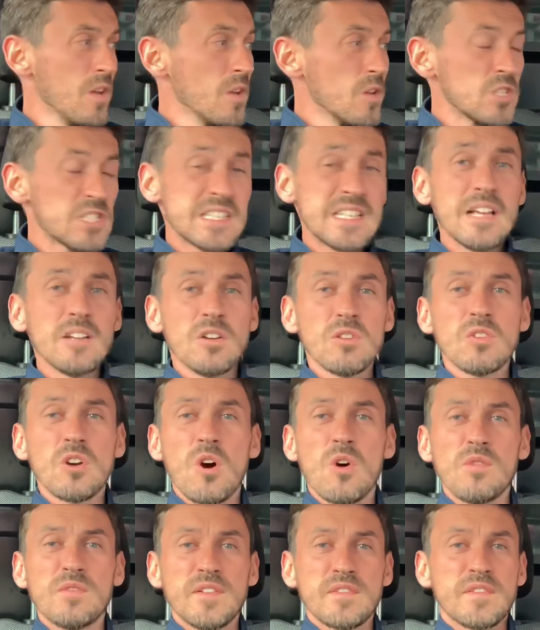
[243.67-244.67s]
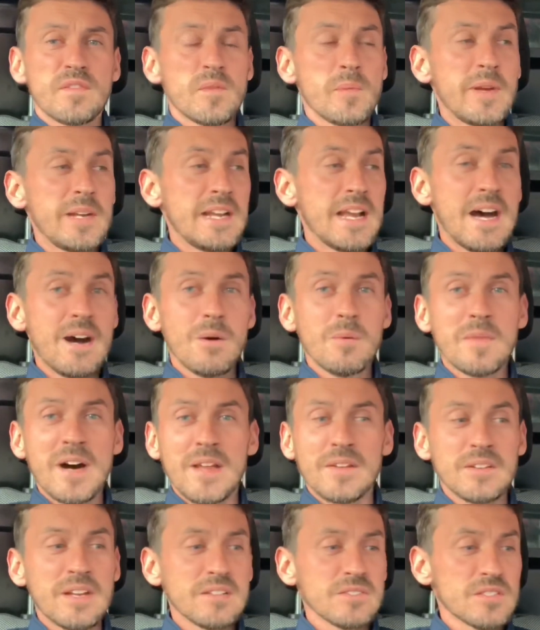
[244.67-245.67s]
Still hungover from it now,
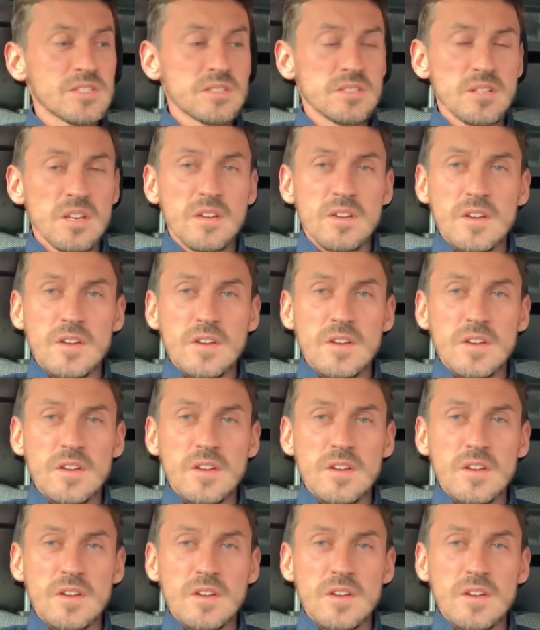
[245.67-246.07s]
man. That's...